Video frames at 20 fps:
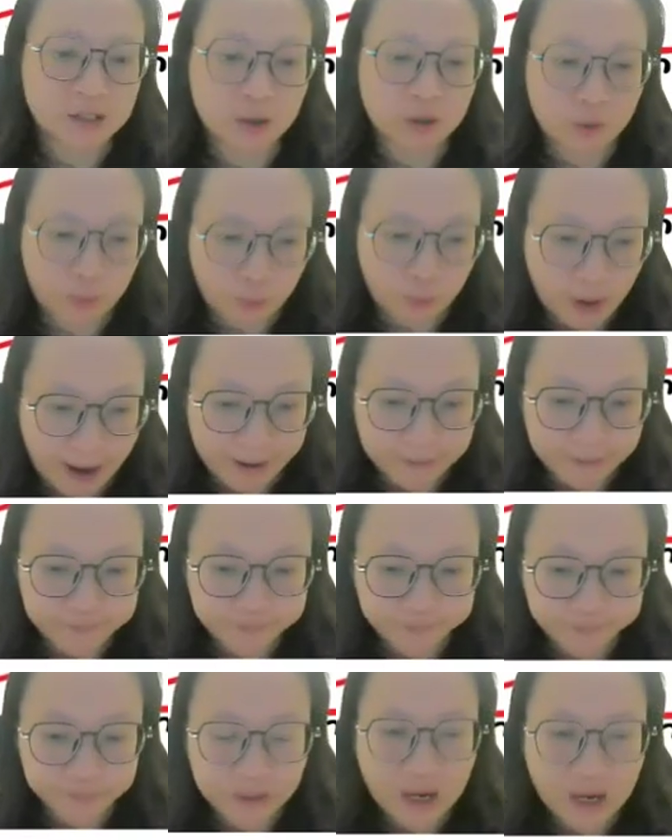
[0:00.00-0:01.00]
correct?
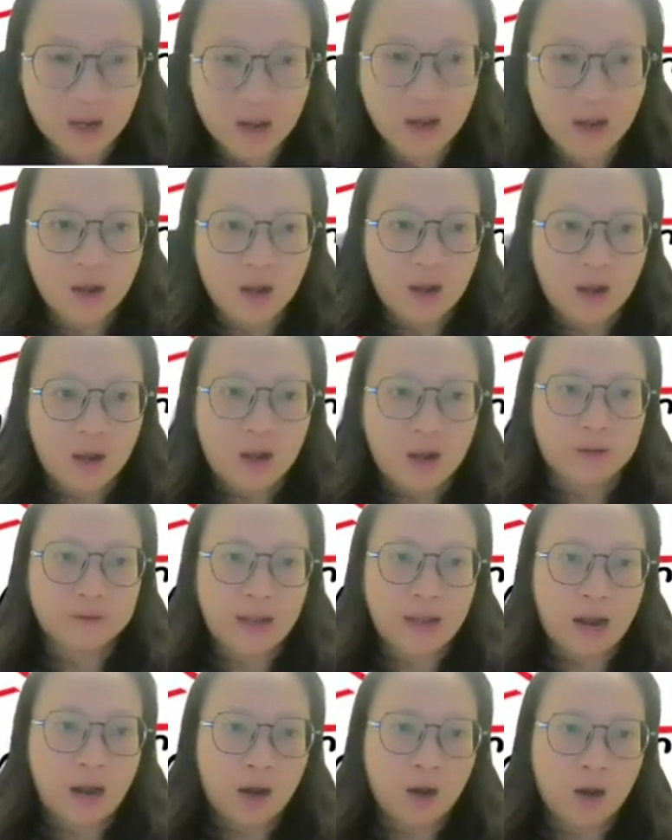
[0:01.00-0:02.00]

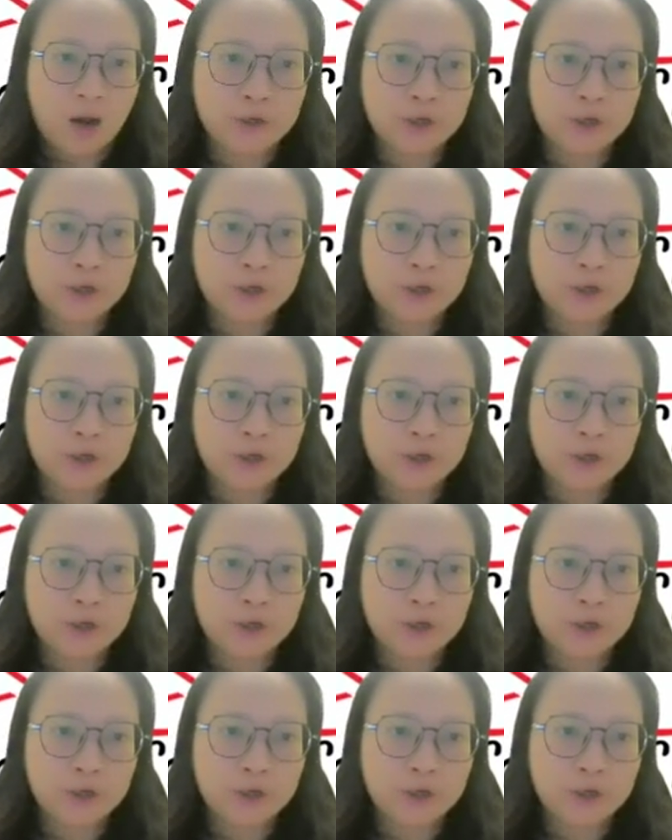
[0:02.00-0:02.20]
Now,